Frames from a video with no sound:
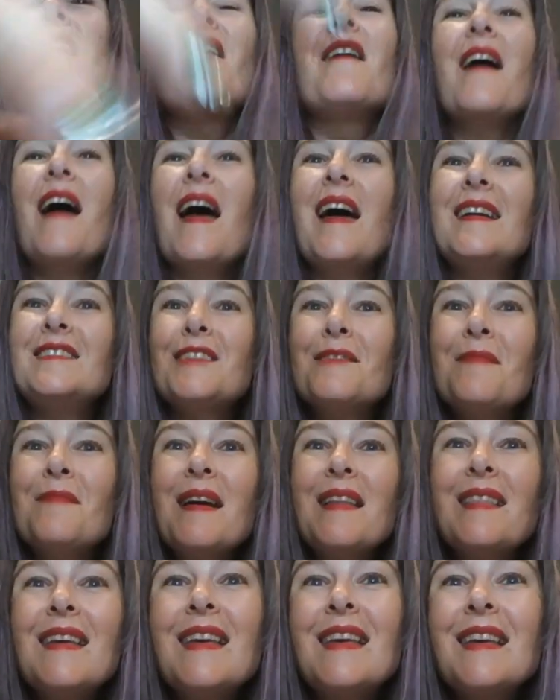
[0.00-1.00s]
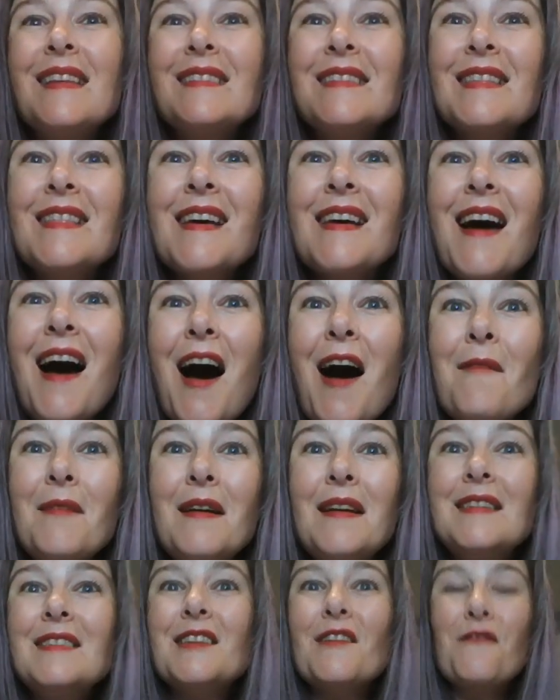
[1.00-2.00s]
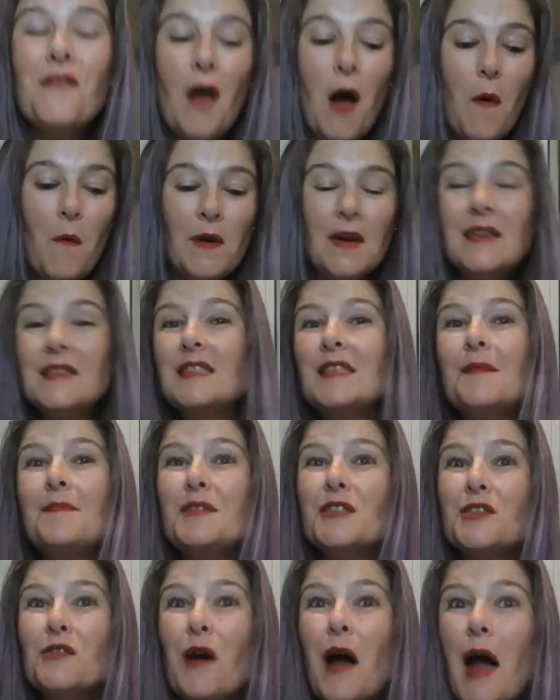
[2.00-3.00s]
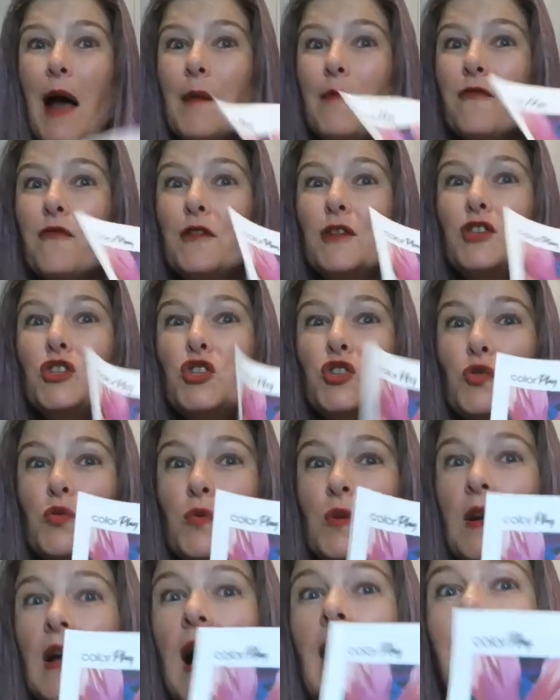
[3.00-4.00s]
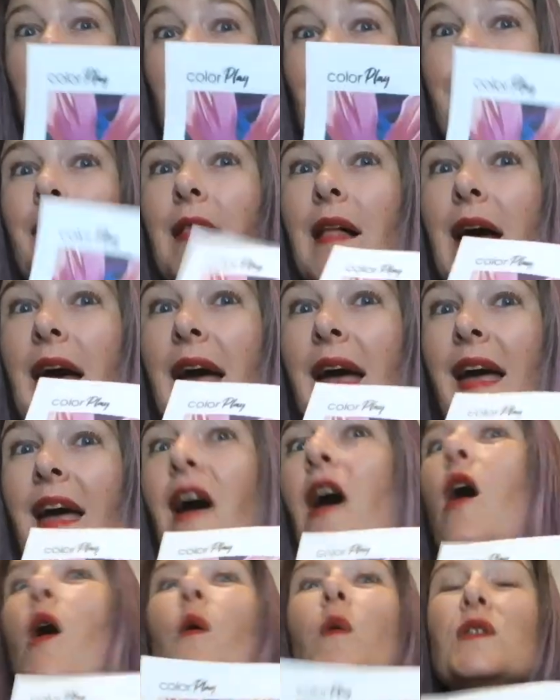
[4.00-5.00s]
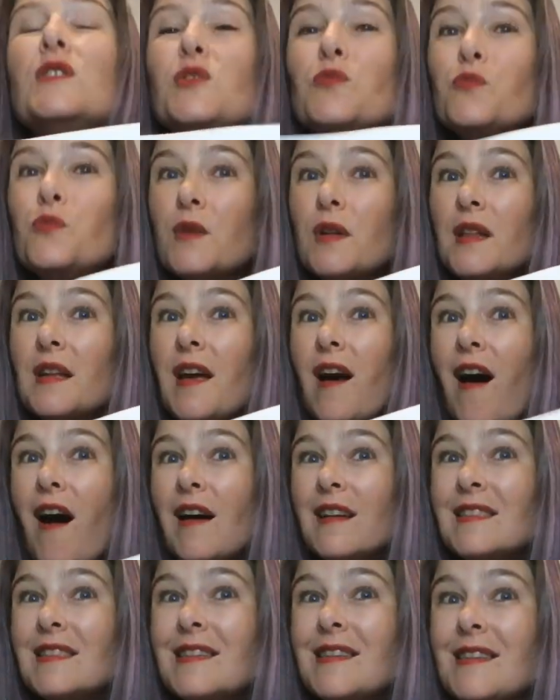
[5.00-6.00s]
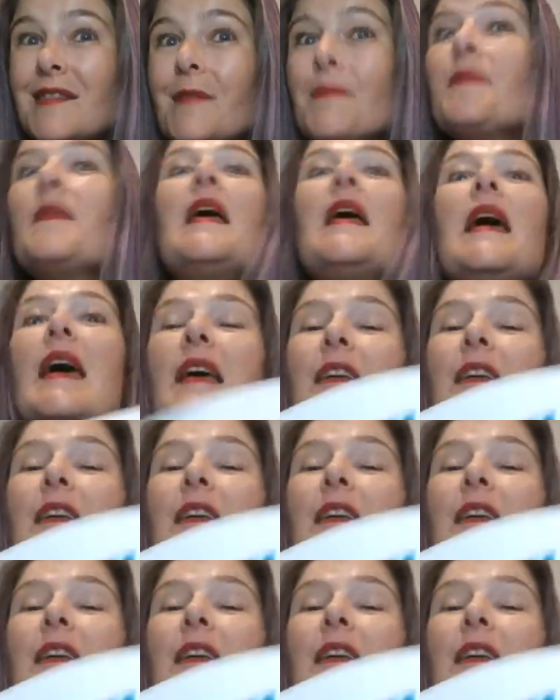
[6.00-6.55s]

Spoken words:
All right, so my link is in the comments if y'all want to subscribe for June Color Play. What's really awesome